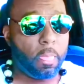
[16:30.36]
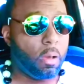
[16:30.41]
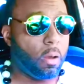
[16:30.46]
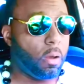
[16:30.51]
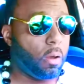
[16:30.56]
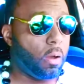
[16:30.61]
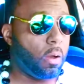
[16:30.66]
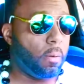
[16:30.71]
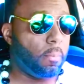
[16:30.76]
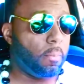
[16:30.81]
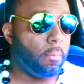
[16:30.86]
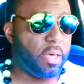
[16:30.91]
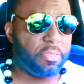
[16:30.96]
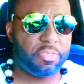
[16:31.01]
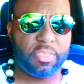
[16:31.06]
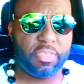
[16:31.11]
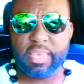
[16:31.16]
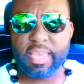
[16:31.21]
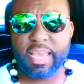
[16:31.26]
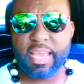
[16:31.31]

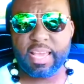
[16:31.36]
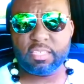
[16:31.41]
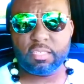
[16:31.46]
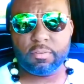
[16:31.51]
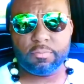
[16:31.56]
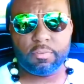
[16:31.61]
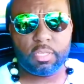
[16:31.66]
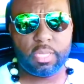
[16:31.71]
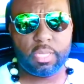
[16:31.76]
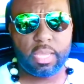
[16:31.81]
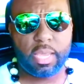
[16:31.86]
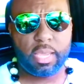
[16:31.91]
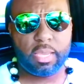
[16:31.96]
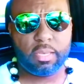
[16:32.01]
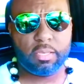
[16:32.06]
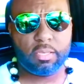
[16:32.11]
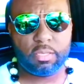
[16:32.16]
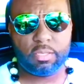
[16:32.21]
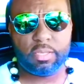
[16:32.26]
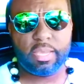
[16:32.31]
I think as of
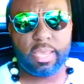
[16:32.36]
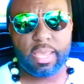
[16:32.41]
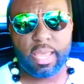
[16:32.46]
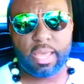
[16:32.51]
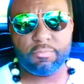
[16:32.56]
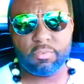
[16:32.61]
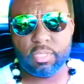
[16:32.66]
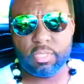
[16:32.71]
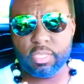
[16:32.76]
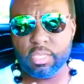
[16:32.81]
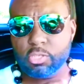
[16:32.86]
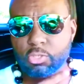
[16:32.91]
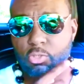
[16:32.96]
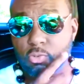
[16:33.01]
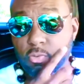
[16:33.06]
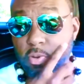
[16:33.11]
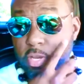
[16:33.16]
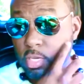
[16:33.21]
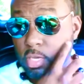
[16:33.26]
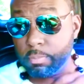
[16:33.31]
today I
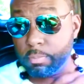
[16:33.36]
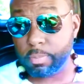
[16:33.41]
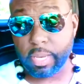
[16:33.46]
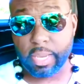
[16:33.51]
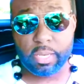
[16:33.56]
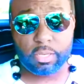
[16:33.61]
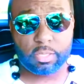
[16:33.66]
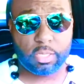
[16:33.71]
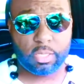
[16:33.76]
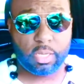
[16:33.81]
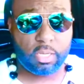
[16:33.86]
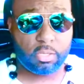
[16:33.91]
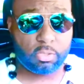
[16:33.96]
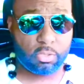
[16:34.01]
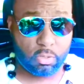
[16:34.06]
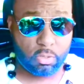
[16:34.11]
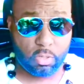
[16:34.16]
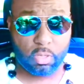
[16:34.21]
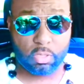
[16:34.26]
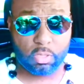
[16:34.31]
released trade number 18.
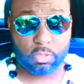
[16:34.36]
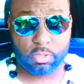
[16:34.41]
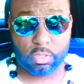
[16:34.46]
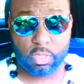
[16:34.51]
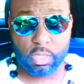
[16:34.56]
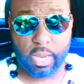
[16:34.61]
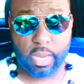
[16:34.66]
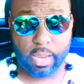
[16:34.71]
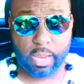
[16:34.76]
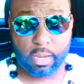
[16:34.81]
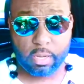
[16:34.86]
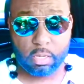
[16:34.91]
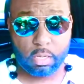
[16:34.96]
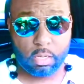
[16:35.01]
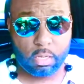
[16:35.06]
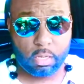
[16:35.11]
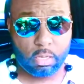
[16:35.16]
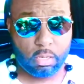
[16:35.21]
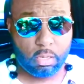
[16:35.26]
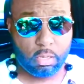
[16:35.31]
So you'll see that.
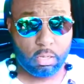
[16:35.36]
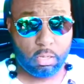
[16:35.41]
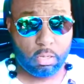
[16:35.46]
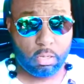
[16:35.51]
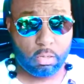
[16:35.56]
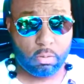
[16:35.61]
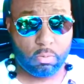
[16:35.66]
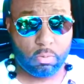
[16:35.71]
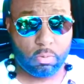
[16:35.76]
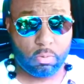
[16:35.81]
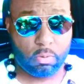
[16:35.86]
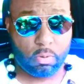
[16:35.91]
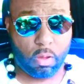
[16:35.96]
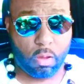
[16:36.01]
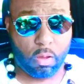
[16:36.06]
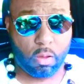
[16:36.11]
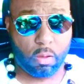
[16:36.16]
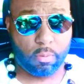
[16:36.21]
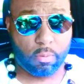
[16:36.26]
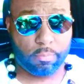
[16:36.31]

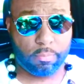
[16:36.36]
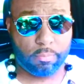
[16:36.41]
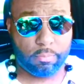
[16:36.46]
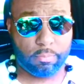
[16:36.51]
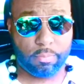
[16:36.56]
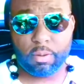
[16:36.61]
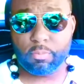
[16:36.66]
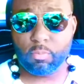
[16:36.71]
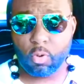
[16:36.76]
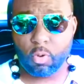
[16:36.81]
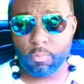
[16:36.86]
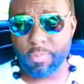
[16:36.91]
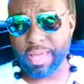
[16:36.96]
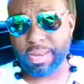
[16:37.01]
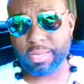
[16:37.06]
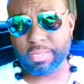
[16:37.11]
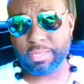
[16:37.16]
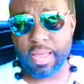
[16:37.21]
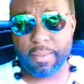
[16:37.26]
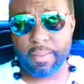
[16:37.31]
But
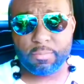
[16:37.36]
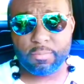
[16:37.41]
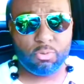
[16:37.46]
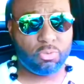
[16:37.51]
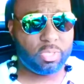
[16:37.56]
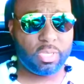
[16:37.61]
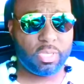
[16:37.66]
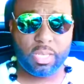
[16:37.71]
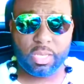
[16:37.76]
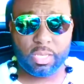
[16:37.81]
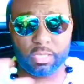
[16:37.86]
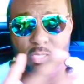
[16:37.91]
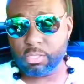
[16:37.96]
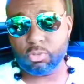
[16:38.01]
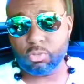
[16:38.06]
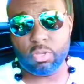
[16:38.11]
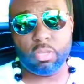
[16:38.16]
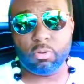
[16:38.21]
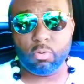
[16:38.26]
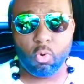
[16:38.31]
by the time you see this,
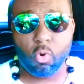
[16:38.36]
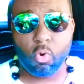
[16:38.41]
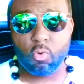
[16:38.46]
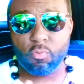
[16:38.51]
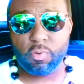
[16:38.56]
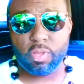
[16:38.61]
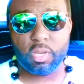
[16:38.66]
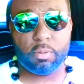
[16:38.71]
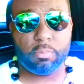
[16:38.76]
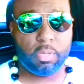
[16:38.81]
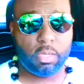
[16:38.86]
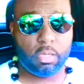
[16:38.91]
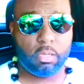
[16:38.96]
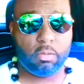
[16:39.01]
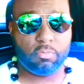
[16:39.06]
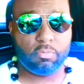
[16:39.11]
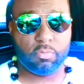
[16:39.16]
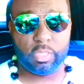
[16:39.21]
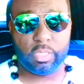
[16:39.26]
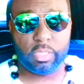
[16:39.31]
it'll already
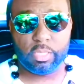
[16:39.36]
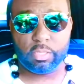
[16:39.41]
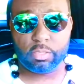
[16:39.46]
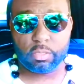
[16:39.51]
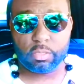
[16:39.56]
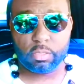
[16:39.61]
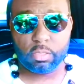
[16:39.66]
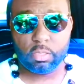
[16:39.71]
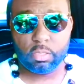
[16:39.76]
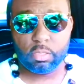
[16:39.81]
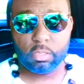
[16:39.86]
be released.